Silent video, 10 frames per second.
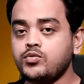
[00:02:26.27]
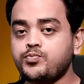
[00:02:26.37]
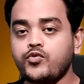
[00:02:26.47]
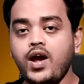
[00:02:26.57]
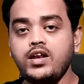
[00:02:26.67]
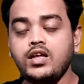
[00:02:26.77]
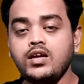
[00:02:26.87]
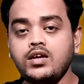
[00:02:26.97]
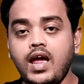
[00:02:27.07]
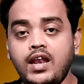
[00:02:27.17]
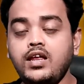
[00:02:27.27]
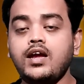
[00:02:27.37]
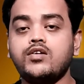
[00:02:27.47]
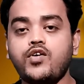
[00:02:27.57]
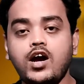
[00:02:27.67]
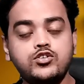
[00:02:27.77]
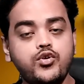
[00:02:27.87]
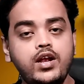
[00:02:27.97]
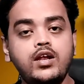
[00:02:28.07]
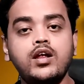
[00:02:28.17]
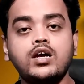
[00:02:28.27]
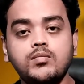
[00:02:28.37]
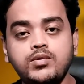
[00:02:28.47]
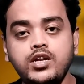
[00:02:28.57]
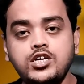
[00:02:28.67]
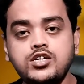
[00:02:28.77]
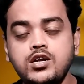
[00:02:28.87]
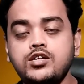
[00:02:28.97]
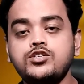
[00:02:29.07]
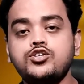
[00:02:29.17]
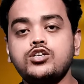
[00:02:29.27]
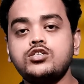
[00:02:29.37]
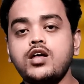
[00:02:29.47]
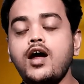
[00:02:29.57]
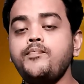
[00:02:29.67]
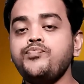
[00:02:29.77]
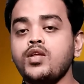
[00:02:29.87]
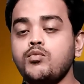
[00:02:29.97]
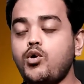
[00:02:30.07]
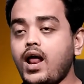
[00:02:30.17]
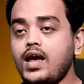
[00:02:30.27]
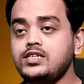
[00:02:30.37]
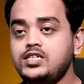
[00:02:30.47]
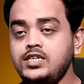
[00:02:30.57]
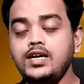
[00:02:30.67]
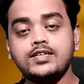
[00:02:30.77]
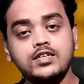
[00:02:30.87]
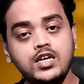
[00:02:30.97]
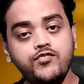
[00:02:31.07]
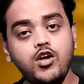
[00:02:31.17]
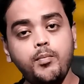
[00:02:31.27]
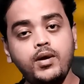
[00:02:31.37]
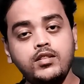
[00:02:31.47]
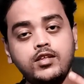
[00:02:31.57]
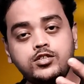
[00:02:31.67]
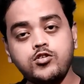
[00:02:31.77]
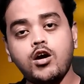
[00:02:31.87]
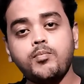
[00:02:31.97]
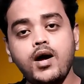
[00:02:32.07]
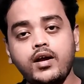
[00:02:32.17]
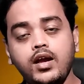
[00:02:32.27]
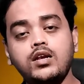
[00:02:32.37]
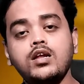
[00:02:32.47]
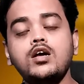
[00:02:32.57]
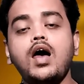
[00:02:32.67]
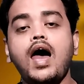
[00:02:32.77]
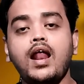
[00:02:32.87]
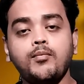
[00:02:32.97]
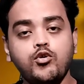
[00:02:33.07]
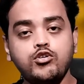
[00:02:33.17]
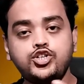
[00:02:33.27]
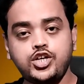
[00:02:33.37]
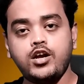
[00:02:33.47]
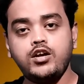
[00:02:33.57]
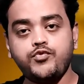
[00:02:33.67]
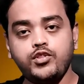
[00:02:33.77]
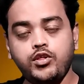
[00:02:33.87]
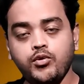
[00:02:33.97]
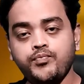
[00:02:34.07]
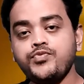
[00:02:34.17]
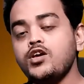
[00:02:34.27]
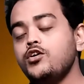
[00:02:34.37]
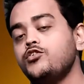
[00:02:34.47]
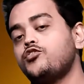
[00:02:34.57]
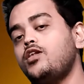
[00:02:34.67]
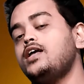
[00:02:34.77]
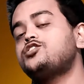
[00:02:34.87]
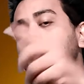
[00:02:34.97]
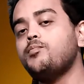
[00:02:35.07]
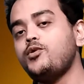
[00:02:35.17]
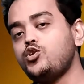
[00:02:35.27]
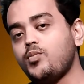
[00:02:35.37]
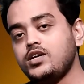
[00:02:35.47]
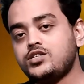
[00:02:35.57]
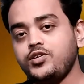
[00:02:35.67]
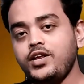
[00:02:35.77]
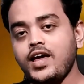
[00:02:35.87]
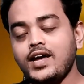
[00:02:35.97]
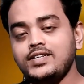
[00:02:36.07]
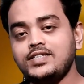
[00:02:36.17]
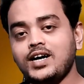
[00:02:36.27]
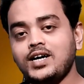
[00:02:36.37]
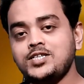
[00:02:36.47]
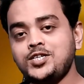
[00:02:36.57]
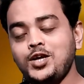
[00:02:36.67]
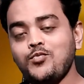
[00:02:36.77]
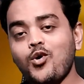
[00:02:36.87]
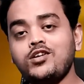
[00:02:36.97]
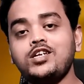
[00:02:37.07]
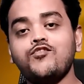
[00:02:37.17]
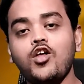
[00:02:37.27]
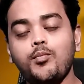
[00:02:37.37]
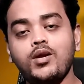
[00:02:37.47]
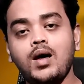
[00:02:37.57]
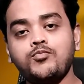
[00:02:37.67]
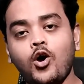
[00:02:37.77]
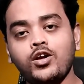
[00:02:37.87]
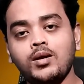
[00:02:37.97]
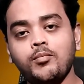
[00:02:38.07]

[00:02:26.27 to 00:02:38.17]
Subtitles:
providing any advice or any recommendation. It is just that what I see as a development in the stock market, and I'm going to share it with you. So let's jump into my screen and see what development I'm talking